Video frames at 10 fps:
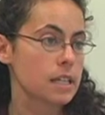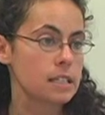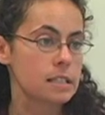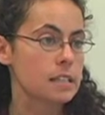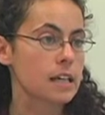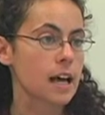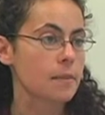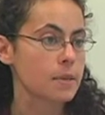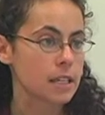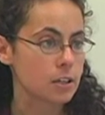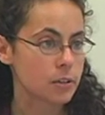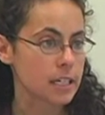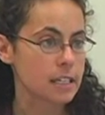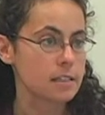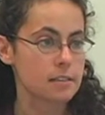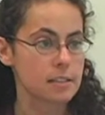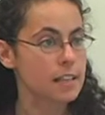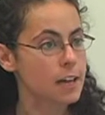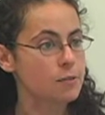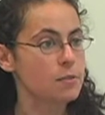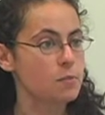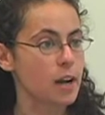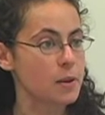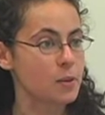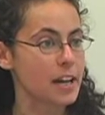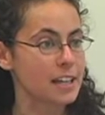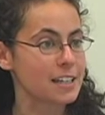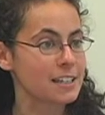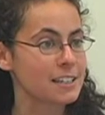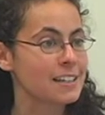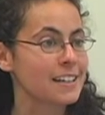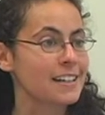isn't a common ingredient. Aside from rye bread and